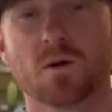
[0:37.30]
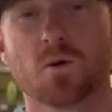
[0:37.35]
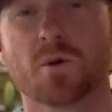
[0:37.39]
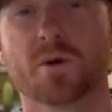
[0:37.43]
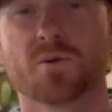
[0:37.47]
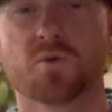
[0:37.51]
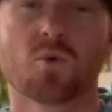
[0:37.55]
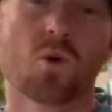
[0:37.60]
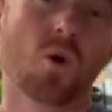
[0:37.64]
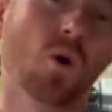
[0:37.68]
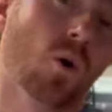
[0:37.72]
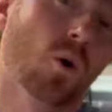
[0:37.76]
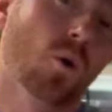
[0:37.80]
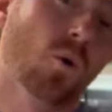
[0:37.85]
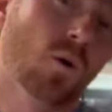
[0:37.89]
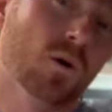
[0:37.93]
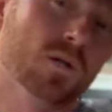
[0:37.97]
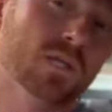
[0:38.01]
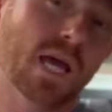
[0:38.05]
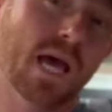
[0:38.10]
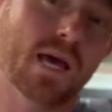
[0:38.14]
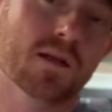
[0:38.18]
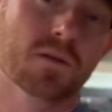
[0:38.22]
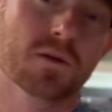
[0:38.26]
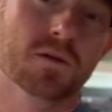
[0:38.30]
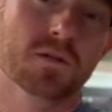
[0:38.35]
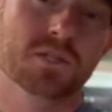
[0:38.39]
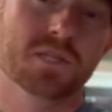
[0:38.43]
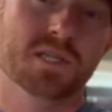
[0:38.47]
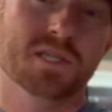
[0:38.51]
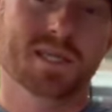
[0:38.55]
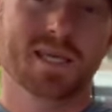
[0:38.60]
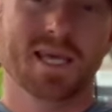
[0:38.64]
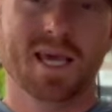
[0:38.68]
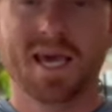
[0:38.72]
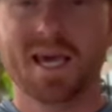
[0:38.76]
with Royal Gorge Anglers
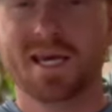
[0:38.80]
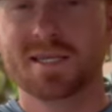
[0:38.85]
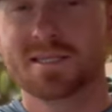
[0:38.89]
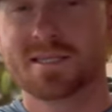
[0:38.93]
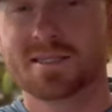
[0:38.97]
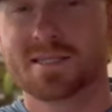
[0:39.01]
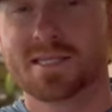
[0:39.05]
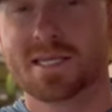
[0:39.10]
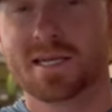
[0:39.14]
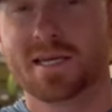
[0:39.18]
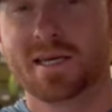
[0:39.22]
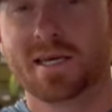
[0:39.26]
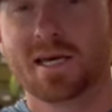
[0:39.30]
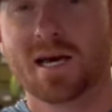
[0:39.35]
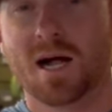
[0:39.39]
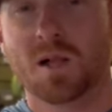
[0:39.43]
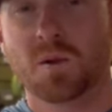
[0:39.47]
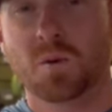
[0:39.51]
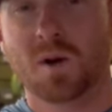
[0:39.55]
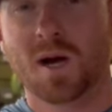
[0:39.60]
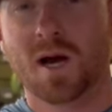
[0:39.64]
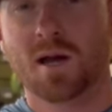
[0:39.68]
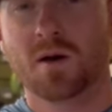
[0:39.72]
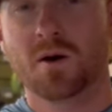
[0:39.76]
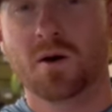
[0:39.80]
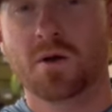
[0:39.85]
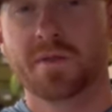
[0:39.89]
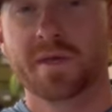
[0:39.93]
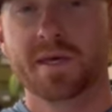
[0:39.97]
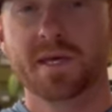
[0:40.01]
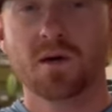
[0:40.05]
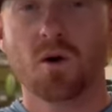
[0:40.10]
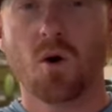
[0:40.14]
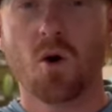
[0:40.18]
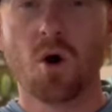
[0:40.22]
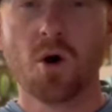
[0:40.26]
in Canyon City, Colorado,
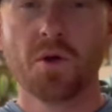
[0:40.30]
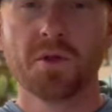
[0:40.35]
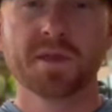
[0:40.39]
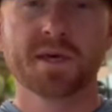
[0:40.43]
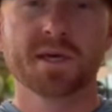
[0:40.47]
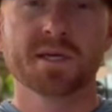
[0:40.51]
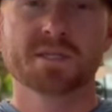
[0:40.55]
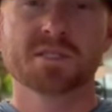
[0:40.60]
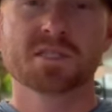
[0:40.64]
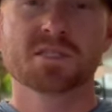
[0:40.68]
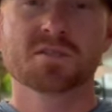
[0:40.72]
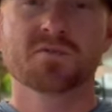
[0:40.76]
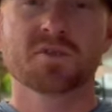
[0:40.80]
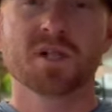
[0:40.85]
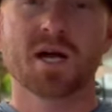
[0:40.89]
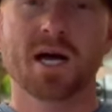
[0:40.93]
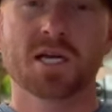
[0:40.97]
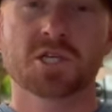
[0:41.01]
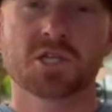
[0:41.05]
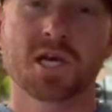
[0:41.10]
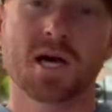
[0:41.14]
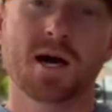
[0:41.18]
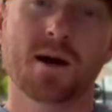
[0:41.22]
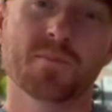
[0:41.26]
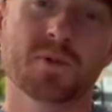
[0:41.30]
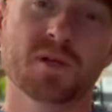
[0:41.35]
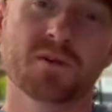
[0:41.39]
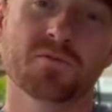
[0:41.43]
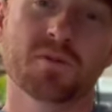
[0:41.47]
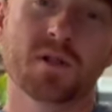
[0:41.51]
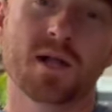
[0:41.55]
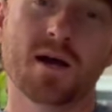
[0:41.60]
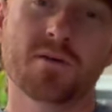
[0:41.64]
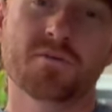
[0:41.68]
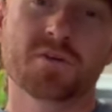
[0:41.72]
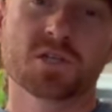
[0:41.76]
the oldest fly shop and
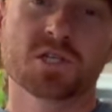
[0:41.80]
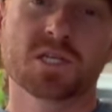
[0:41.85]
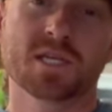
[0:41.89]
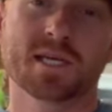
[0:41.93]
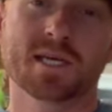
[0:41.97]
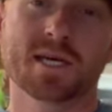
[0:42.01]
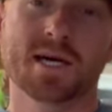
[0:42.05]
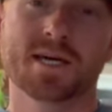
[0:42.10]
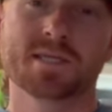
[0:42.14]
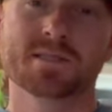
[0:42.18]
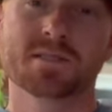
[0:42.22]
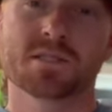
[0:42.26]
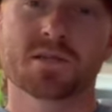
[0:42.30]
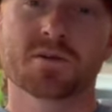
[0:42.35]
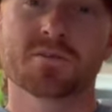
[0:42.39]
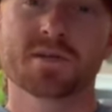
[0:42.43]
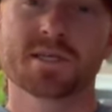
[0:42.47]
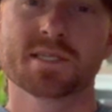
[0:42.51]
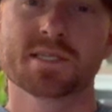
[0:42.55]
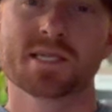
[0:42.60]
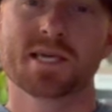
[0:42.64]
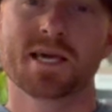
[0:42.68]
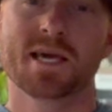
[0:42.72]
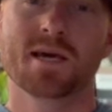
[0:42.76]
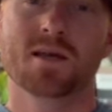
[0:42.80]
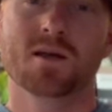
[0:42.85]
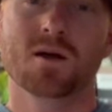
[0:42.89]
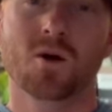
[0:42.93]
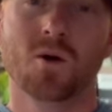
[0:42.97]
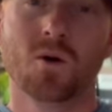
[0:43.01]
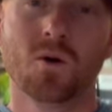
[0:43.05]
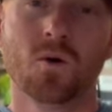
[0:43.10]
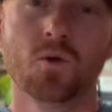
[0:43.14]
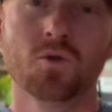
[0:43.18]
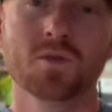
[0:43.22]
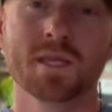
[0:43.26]
fly fishing guide service and
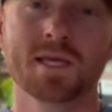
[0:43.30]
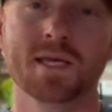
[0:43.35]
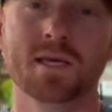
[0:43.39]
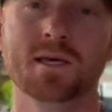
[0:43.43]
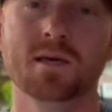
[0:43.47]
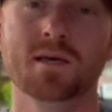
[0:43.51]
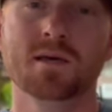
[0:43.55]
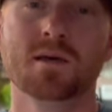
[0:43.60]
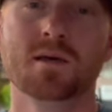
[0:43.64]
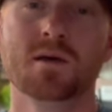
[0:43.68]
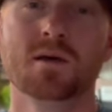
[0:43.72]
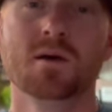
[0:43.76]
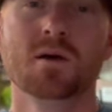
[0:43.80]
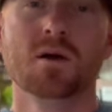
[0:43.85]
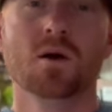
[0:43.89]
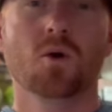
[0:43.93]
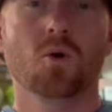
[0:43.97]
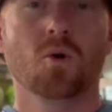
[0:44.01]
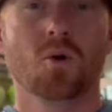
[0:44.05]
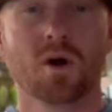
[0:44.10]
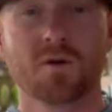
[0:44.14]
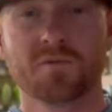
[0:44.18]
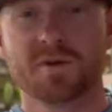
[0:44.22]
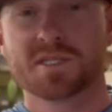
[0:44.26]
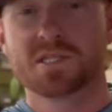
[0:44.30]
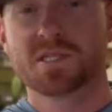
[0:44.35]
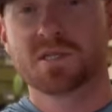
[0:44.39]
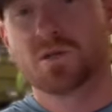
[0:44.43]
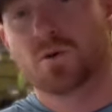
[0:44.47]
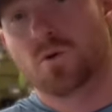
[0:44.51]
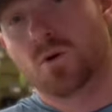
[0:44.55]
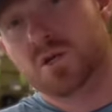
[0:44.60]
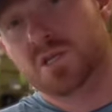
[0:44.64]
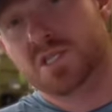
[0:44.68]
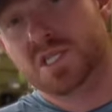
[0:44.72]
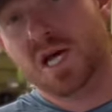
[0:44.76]
only Orvis
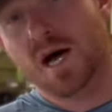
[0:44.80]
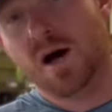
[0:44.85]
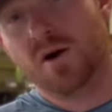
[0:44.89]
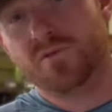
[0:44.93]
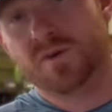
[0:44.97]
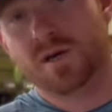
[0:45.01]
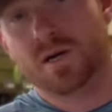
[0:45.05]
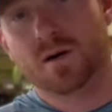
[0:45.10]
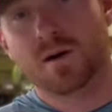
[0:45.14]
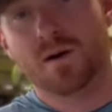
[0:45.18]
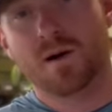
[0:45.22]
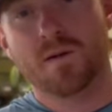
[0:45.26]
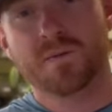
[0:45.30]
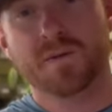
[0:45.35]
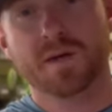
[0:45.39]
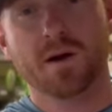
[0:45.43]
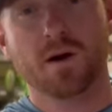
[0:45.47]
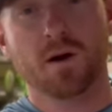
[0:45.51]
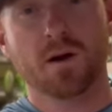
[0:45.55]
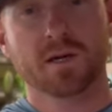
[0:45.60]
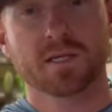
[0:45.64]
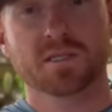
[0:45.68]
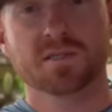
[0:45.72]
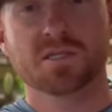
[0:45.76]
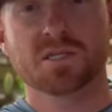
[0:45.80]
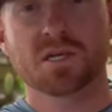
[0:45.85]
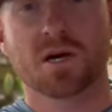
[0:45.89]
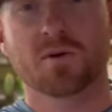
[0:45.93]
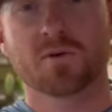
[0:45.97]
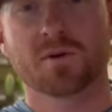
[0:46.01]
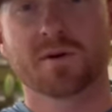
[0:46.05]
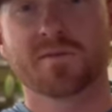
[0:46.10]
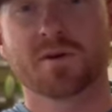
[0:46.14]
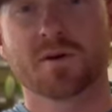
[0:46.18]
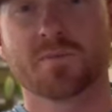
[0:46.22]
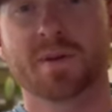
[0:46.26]
endorsed outfitter on the Arkansas
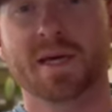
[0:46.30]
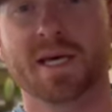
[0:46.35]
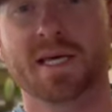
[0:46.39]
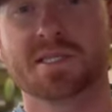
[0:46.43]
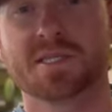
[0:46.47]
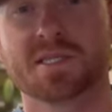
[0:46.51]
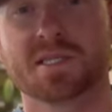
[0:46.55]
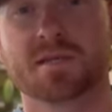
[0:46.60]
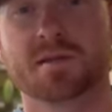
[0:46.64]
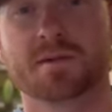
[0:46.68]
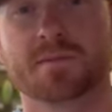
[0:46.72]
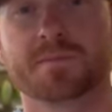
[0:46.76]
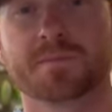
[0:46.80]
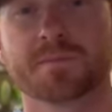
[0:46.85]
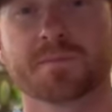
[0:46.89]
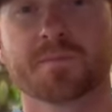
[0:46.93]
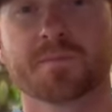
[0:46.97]
River Basin.